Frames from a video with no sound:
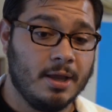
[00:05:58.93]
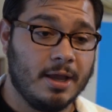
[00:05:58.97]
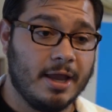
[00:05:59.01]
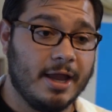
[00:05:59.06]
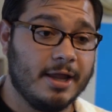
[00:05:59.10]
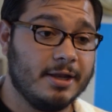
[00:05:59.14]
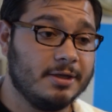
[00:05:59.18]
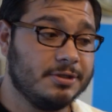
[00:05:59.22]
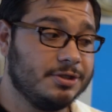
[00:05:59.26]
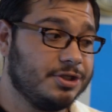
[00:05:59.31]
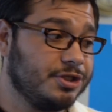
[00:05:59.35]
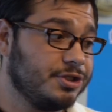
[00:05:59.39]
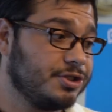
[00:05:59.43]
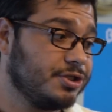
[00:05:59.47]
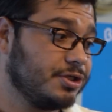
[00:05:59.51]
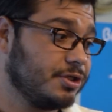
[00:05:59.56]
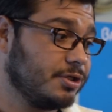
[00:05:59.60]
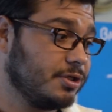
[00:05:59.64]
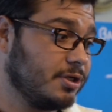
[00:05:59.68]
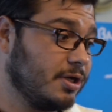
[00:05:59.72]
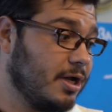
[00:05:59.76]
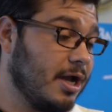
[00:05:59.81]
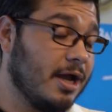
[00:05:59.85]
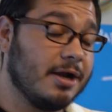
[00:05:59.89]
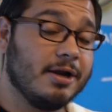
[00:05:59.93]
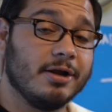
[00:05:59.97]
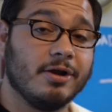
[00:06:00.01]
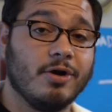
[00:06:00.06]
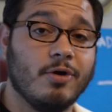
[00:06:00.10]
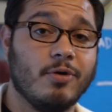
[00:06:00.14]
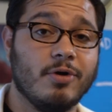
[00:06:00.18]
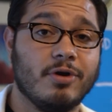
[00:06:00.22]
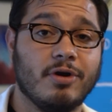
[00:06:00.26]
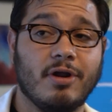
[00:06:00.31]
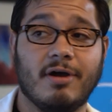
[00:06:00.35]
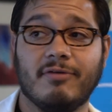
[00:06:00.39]
And just kind of
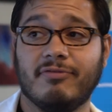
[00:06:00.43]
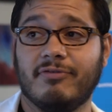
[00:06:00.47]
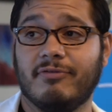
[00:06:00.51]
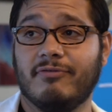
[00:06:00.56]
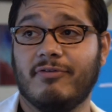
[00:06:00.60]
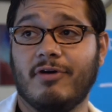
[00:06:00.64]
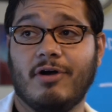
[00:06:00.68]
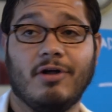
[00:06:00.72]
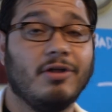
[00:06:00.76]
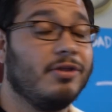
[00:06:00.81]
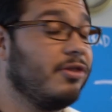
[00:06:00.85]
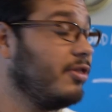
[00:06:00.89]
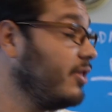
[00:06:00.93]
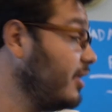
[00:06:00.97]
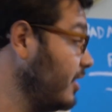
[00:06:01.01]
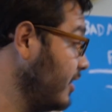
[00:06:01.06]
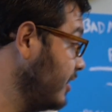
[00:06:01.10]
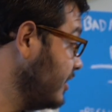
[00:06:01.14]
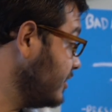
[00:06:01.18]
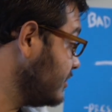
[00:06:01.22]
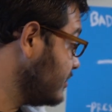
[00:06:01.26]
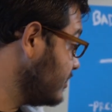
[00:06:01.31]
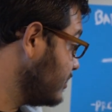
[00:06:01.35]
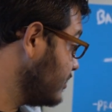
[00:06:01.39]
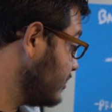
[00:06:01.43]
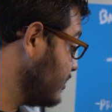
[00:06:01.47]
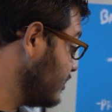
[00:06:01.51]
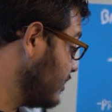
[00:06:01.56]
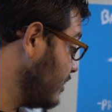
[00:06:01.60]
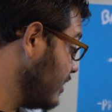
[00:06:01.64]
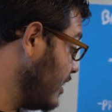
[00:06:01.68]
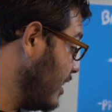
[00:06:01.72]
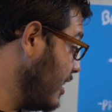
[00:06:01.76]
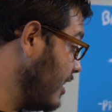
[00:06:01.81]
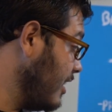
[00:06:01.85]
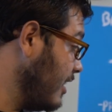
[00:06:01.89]
going off of all this,
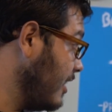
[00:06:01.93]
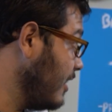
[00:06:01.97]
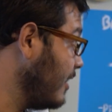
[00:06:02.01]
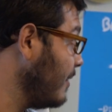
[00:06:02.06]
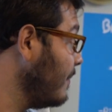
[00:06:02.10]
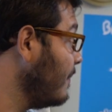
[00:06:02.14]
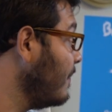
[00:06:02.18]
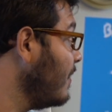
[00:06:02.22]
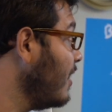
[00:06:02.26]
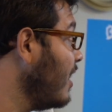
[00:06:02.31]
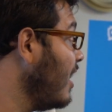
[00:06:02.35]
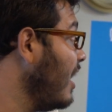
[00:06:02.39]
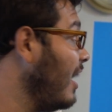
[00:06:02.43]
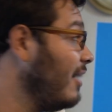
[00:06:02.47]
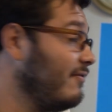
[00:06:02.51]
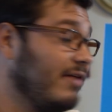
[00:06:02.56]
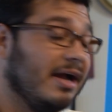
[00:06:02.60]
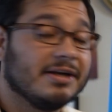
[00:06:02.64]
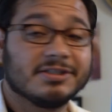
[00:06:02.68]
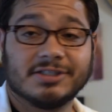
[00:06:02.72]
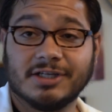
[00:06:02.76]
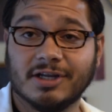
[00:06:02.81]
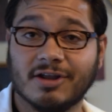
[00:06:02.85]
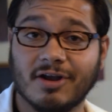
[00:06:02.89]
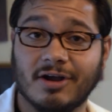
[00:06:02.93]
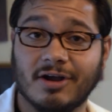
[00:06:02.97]
I've actually